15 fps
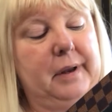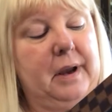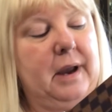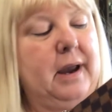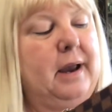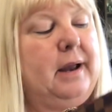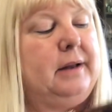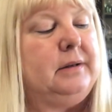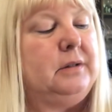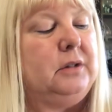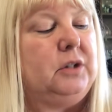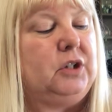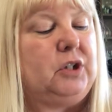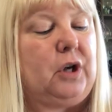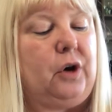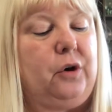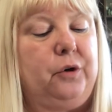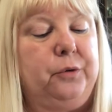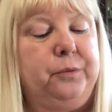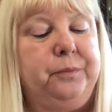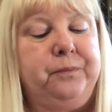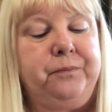And
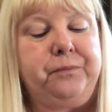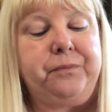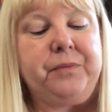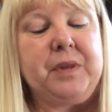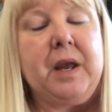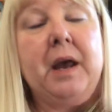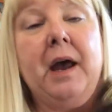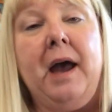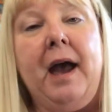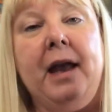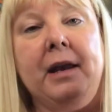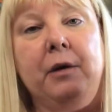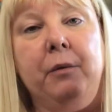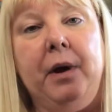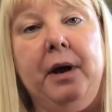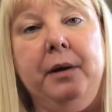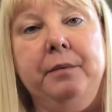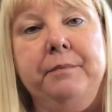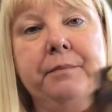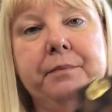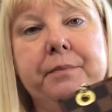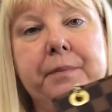so anyway,
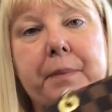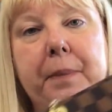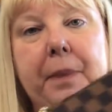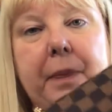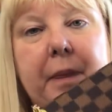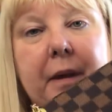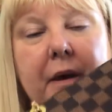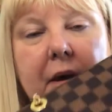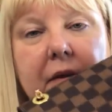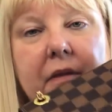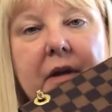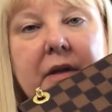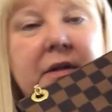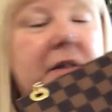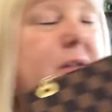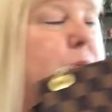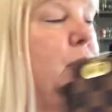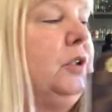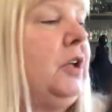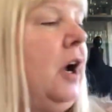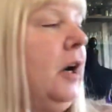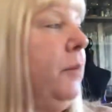this
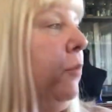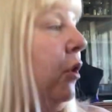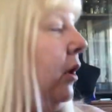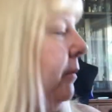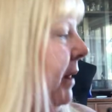we'll talk more